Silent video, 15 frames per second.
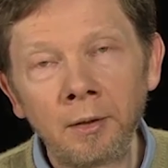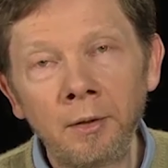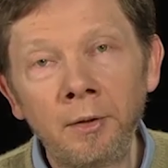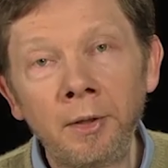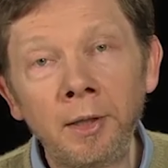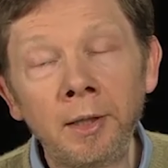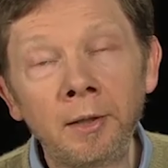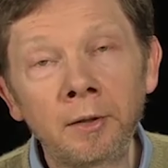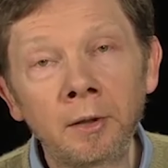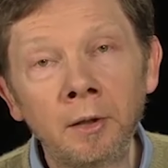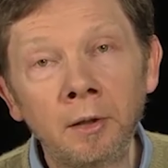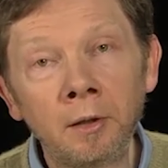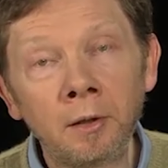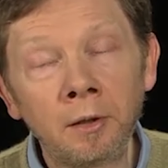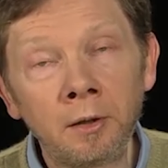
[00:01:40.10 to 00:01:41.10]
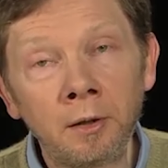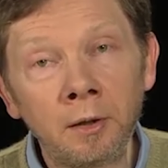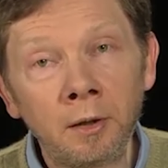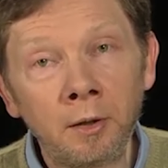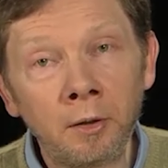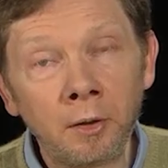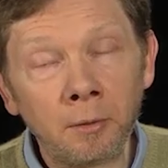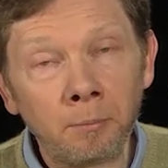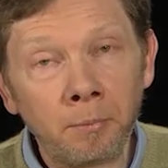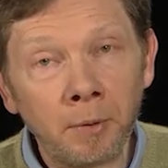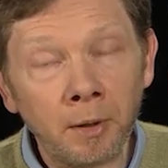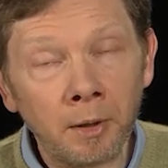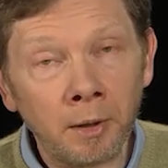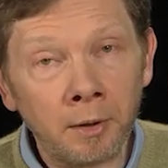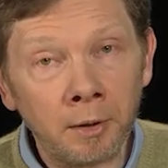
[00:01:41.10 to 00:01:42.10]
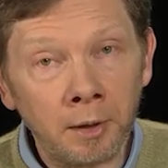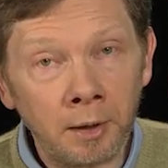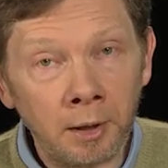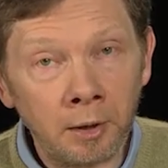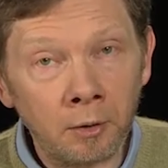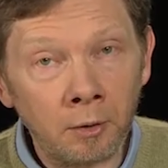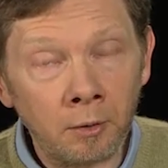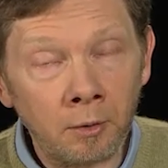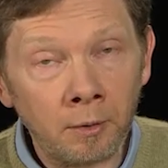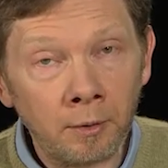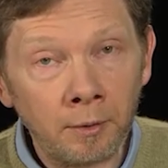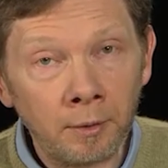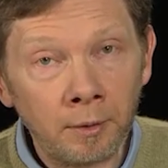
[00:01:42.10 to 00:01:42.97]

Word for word: It's an, an ego